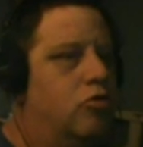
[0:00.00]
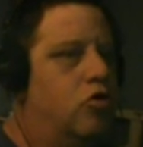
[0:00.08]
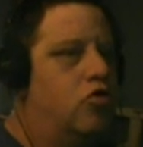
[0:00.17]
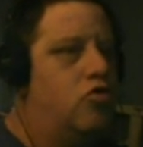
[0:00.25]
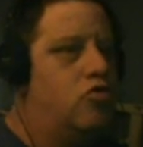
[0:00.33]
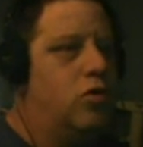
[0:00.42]

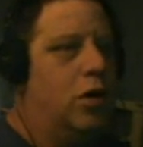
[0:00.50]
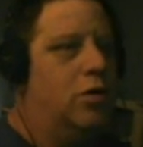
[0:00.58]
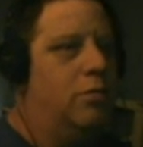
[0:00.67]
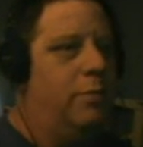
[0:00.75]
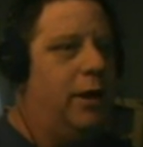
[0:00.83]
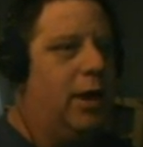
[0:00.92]
Ooh,
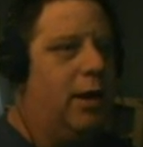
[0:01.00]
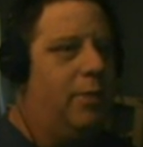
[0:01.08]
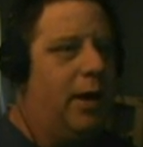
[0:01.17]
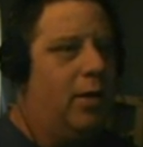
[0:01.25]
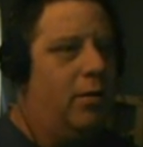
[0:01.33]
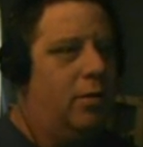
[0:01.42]
big
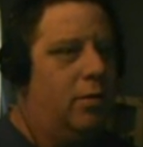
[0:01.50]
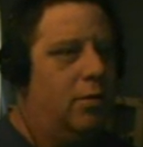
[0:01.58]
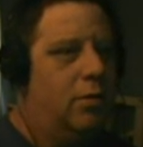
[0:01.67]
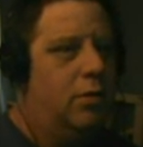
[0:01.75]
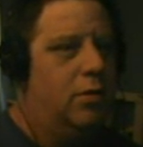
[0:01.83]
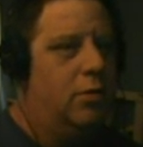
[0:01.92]
eyeball.
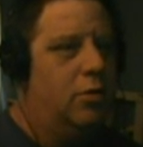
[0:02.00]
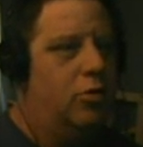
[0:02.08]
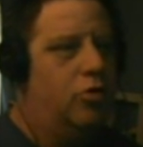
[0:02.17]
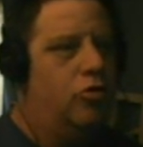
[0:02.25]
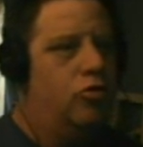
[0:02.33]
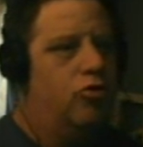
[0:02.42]

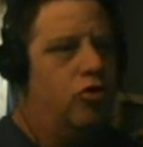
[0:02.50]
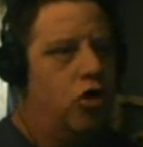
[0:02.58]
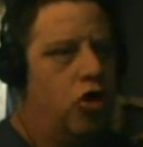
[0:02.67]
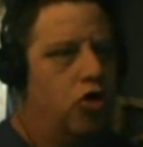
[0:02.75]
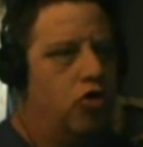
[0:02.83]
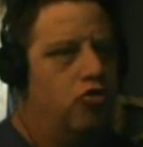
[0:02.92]

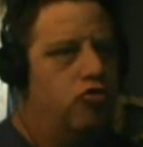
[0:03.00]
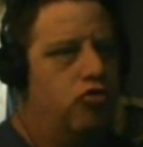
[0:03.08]
Hey,